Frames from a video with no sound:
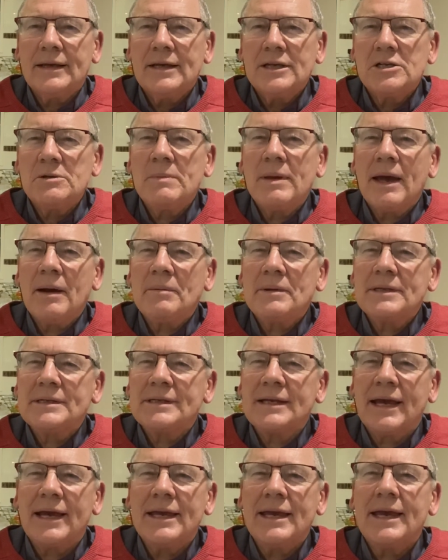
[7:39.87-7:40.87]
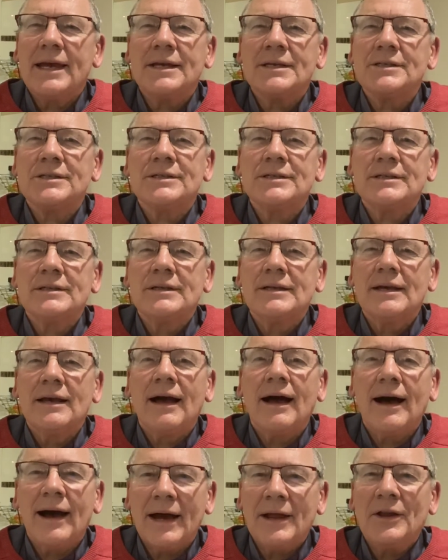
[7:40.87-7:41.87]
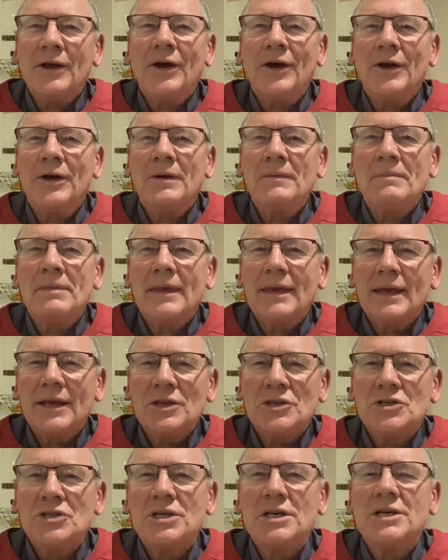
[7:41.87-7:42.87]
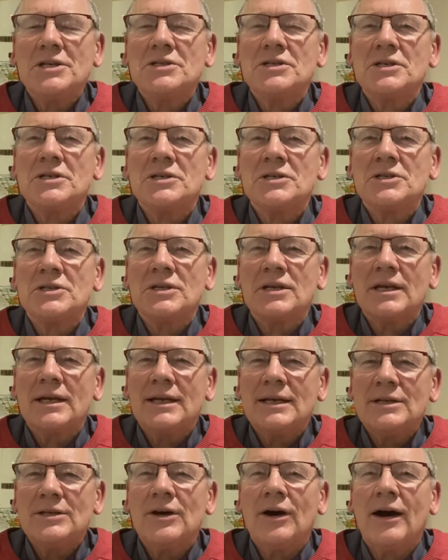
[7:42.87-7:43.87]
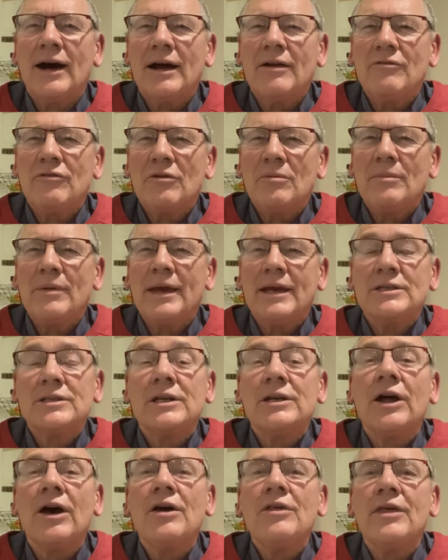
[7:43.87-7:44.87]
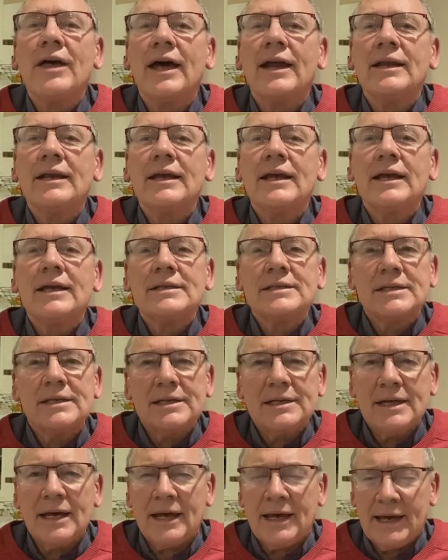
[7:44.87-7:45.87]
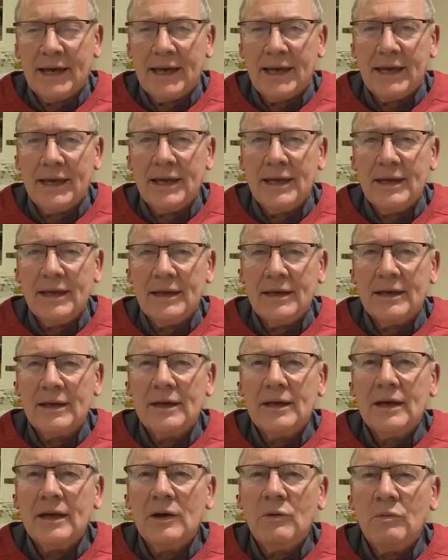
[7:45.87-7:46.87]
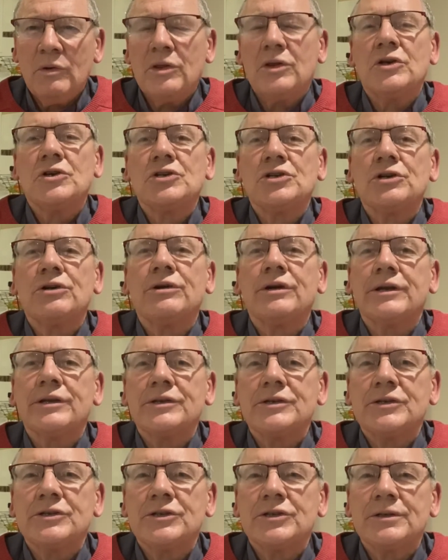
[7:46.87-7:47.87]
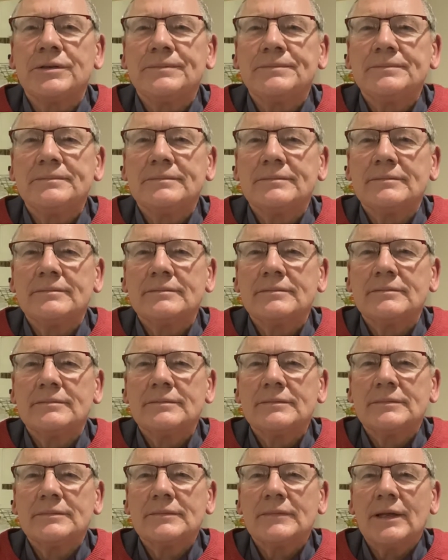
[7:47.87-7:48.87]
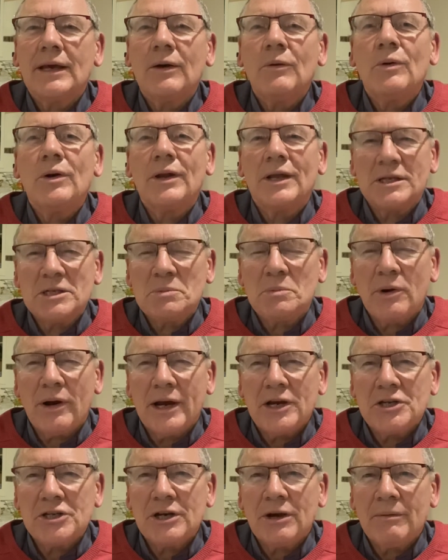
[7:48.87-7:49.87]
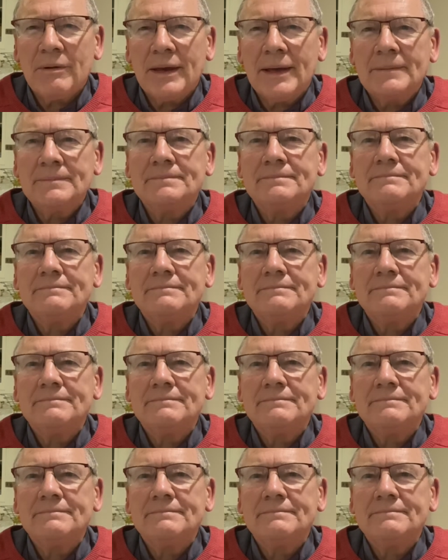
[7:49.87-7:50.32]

to be able to say, yes, I know Jesus died for me, to know that today with assurance. Well, let's pray, shall we?